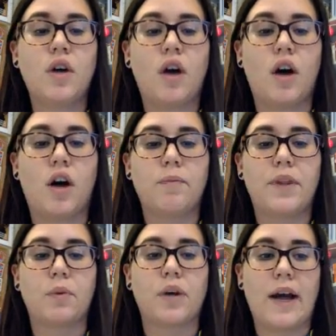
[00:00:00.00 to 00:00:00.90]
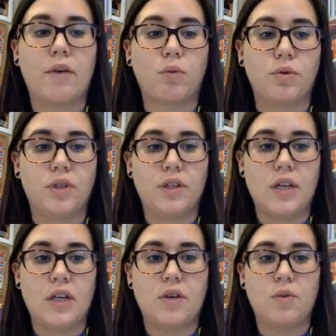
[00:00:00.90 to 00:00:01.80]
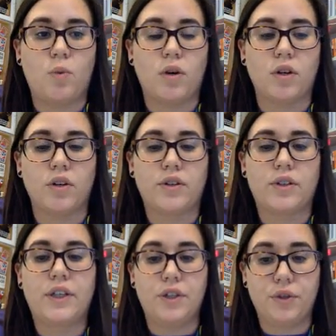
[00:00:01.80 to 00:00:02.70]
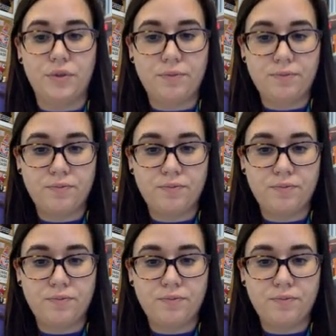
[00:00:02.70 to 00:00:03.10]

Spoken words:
that were at Wounded Knee were killed.